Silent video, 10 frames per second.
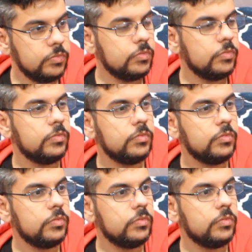
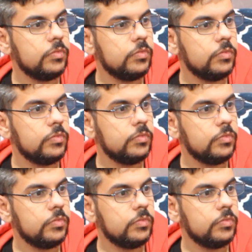
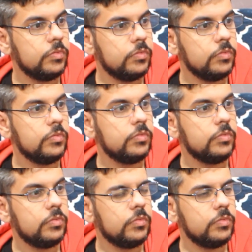
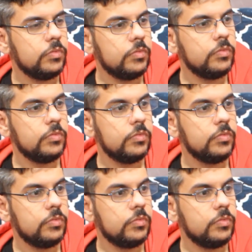
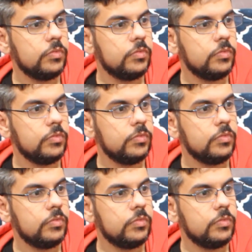
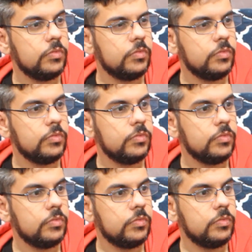
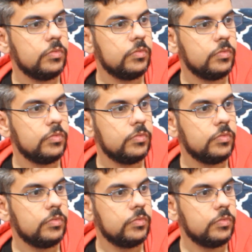
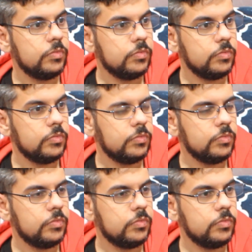
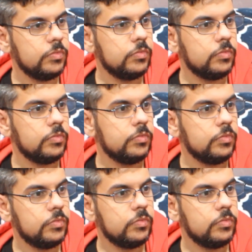(not speaking)